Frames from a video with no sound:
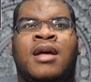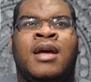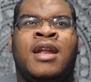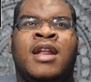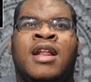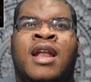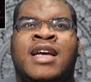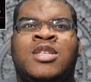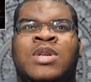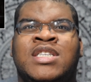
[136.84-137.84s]
And then the
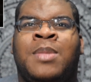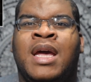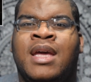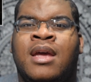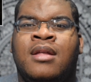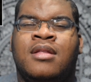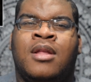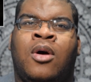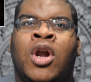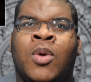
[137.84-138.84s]
last one is Mikey,
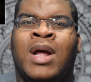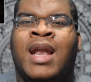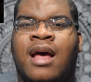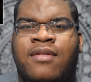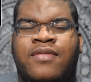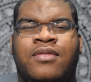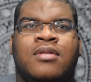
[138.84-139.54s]
the only one left.